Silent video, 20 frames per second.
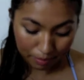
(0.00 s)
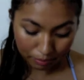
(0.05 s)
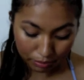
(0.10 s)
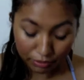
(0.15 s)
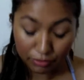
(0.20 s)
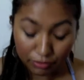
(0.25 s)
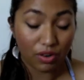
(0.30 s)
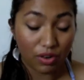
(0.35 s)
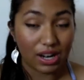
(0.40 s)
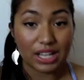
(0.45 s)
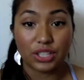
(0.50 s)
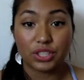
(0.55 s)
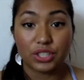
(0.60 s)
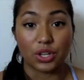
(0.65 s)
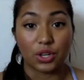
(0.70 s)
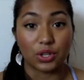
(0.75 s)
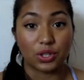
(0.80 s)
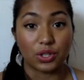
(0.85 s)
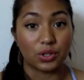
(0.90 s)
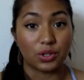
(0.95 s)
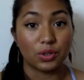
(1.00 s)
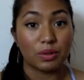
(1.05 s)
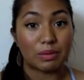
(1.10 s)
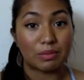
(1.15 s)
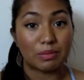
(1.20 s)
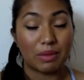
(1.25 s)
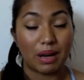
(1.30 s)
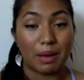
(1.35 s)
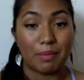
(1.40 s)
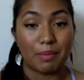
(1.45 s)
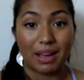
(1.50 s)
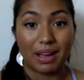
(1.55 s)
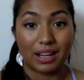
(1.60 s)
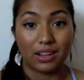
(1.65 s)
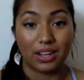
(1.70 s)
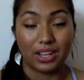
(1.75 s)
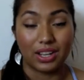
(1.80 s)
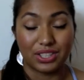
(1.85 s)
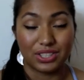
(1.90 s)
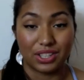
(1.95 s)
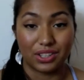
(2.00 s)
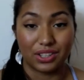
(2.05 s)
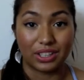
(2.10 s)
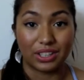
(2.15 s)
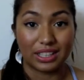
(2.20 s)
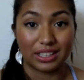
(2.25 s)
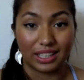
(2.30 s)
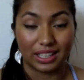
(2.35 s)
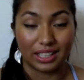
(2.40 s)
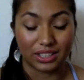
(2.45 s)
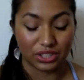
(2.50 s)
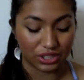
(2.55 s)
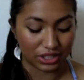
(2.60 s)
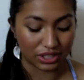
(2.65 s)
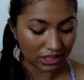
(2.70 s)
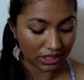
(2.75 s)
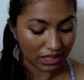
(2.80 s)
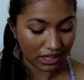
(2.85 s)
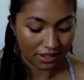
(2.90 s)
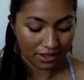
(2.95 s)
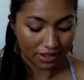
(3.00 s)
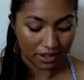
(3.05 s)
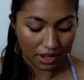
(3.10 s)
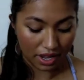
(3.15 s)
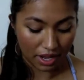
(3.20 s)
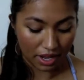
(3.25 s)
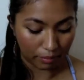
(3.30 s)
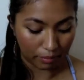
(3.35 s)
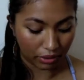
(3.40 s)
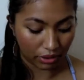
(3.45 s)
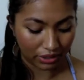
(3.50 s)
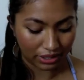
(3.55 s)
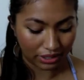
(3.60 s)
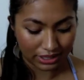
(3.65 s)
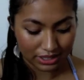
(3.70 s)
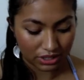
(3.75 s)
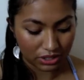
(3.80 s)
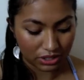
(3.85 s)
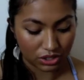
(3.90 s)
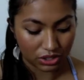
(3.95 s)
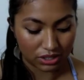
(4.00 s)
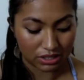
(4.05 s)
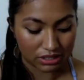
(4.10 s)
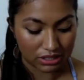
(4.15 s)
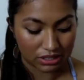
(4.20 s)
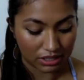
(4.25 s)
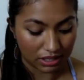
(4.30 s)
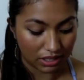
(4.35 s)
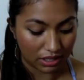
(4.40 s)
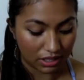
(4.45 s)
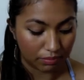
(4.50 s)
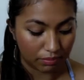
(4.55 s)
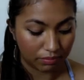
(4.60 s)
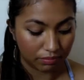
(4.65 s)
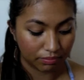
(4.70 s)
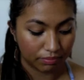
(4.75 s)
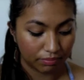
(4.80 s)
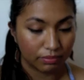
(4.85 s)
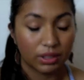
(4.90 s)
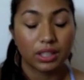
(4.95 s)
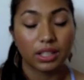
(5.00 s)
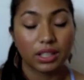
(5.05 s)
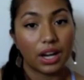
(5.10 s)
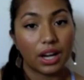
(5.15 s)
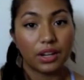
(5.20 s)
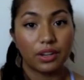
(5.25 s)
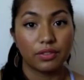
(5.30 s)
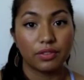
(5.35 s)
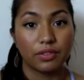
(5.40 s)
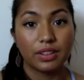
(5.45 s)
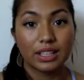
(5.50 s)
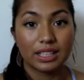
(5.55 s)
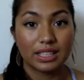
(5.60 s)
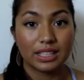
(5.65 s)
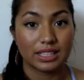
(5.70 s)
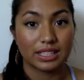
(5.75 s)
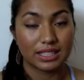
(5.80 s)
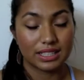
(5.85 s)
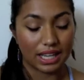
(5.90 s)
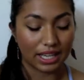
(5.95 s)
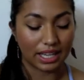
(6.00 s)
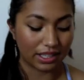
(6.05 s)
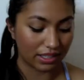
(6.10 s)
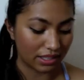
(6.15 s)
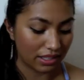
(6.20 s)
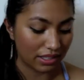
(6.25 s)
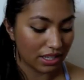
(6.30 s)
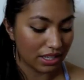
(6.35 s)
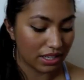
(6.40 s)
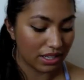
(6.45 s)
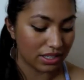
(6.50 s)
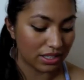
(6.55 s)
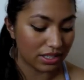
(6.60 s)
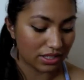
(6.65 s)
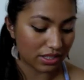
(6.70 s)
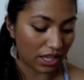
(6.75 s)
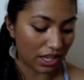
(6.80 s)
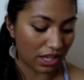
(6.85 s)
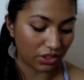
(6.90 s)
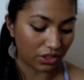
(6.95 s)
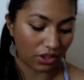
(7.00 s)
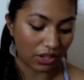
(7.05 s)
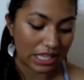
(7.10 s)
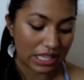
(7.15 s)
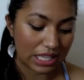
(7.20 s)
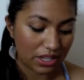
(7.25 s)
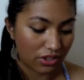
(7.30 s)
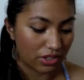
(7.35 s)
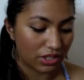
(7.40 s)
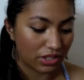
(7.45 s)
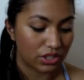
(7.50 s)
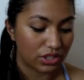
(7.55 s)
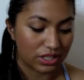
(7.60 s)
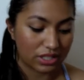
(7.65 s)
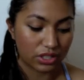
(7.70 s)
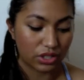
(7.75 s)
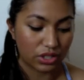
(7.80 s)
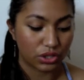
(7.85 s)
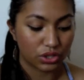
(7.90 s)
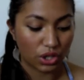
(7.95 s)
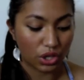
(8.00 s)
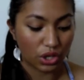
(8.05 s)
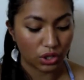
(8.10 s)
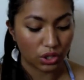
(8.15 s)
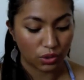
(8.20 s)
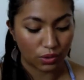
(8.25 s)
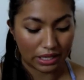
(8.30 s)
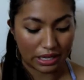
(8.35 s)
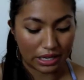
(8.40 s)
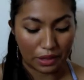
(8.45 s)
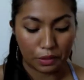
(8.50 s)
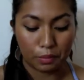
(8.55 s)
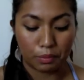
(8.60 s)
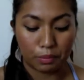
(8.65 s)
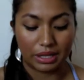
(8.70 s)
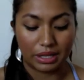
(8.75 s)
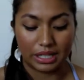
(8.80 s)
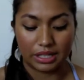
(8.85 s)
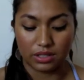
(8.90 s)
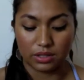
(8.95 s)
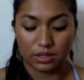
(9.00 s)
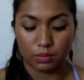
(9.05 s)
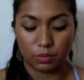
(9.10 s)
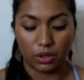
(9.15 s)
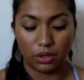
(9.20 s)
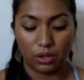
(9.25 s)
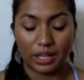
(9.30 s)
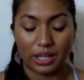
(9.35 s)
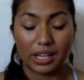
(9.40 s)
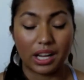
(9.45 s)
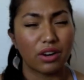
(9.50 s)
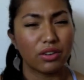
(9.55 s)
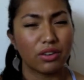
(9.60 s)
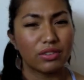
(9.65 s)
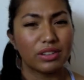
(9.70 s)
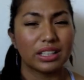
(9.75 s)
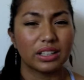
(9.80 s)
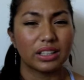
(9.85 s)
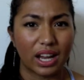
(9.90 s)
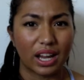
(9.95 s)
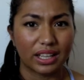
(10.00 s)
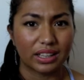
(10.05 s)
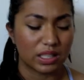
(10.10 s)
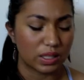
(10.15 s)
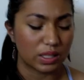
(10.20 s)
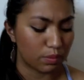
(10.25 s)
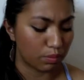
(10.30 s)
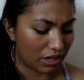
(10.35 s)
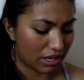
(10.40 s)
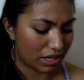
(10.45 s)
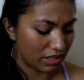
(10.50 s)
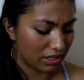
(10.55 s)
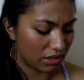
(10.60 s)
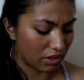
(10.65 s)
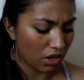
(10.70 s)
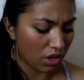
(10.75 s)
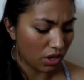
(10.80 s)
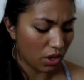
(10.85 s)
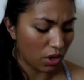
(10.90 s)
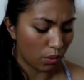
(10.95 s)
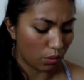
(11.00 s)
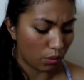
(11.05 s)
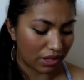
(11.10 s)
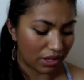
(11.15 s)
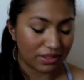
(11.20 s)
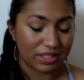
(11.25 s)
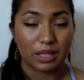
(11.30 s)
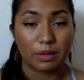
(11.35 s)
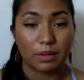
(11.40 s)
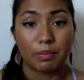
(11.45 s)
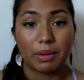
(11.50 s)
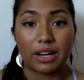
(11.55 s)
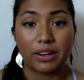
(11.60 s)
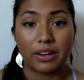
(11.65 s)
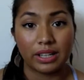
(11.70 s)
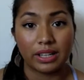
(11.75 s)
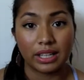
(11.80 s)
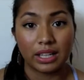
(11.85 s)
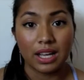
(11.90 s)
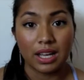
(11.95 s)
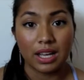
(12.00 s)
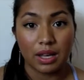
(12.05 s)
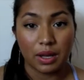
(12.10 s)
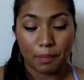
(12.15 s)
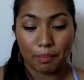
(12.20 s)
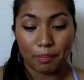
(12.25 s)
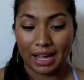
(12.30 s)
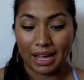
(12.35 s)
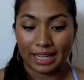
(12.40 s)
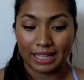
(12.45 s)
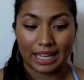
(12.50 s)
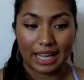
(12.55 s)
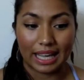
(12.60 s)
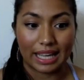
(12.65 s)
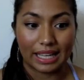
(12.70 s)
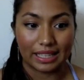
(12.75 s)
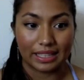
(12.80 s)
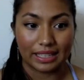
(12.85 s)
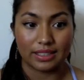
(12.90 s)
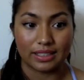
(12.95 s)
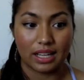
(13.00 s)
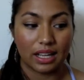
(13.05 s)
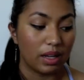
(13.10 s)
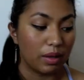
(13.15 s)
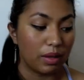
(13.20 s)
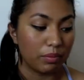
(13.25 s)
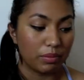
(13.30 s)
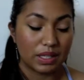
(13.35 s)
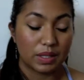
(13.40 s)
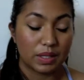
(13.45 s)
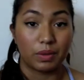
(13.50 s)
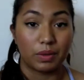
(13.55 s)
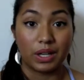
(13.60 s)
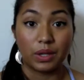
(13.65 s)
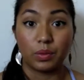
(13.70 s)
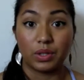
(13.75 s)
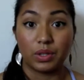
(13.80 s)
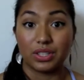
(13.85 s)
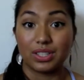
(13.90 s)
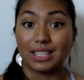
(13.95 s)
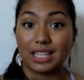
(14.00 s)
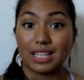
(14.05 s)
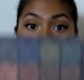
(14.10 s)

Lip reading: before I show you my MAC eyeshadow collection, I'm going to just kind of take a side note here and just show you another brand as well. Like, I really like this brand, and when I was comparing MAC and this brand, which is